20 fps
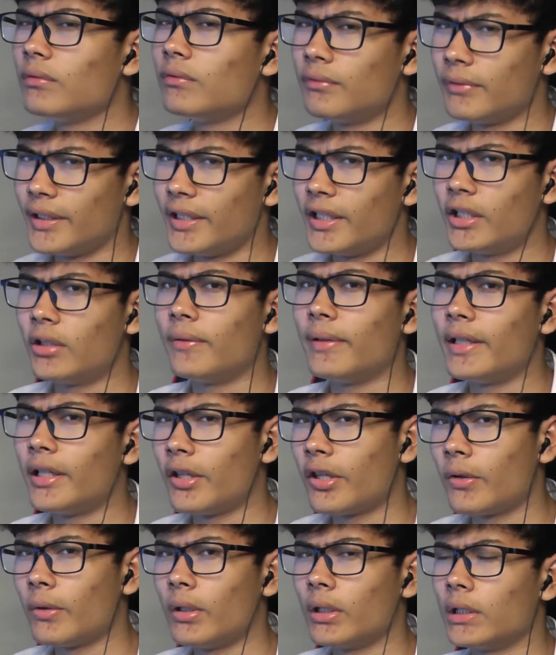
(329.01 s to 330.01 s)
reiterated
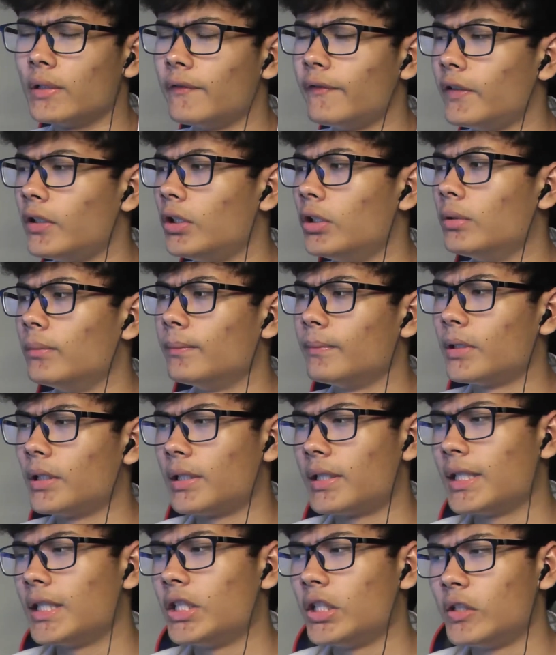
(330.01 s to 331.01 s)
throughout the film
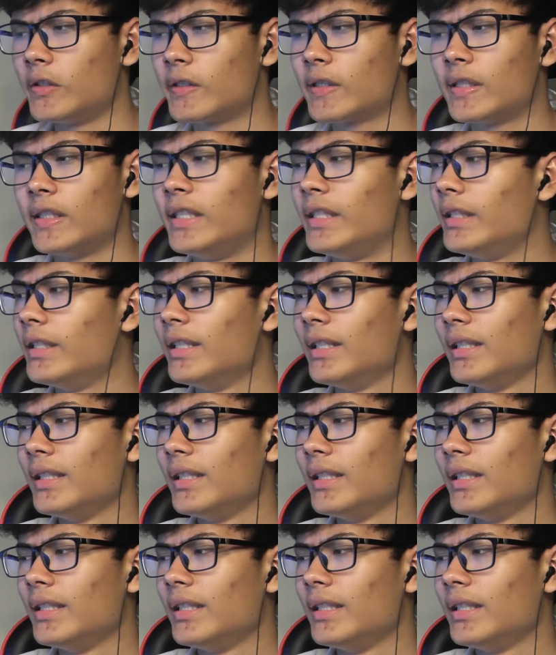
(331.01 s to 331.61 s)
continuously.